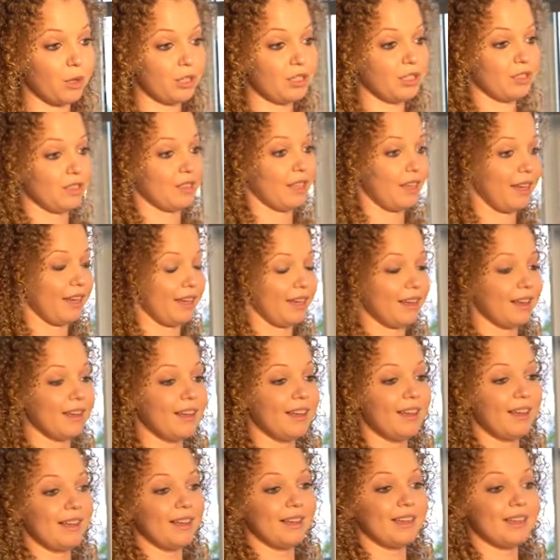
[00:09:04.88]
which is like
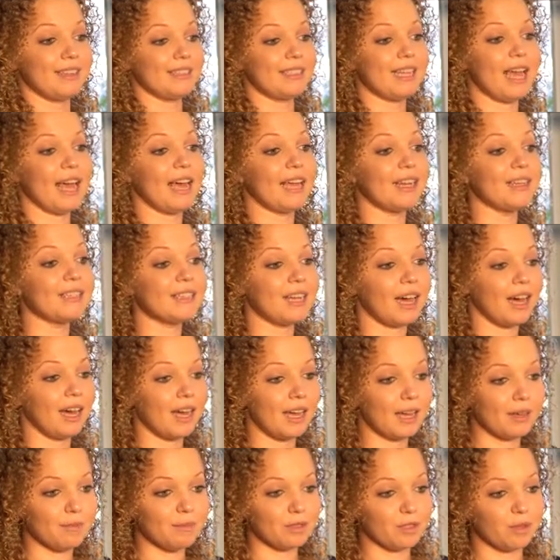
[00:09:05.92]
10
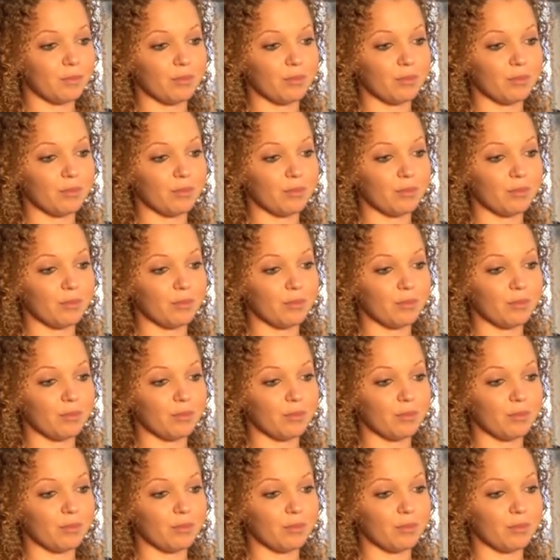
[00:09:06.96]
times